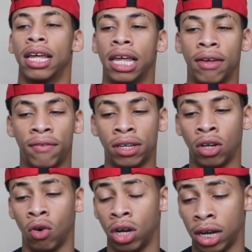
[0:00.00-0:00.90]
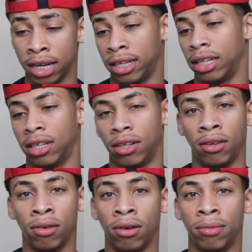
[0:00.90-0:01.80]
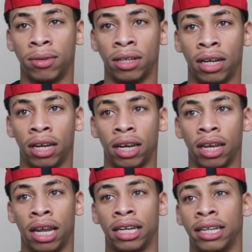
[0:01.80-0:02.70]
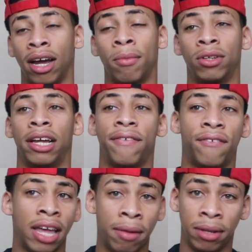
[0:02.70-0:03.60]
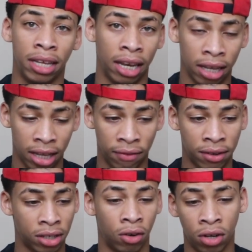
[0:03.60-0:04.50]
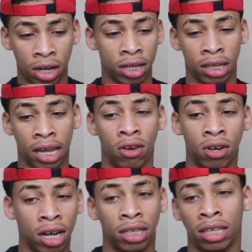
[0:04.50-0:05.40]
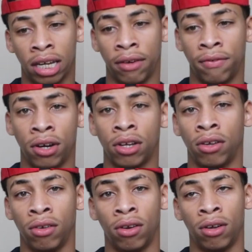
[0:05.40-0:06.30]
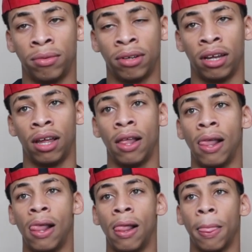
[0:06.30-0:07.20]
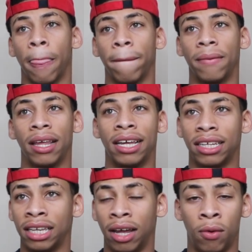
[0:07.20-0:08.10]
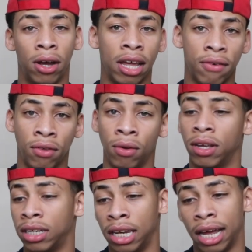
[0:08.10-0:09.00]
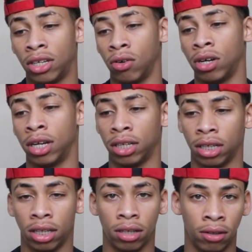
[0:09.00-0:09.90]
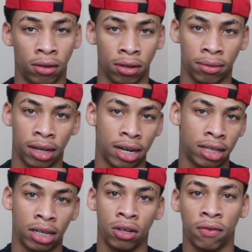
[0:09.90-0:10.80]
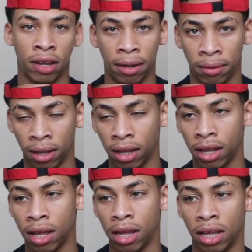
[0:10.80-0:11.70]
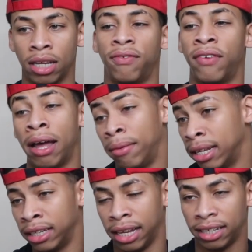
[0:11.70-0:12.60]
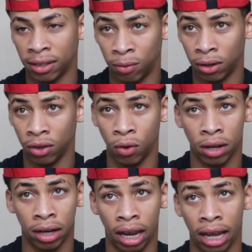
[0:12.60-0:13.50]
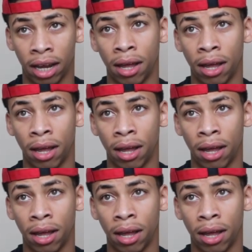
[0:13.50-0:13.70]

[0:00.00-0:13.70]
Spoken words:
if it's your cousin, you know what I'm saying? Like, it's like almost like family. Like, if it's your cousin and your cousin say, fuck you, you know what I'm saying? It's not, well, F you, it's not your cousin, you know what I'm saying? That's not your family. It's family is like someone who can, like,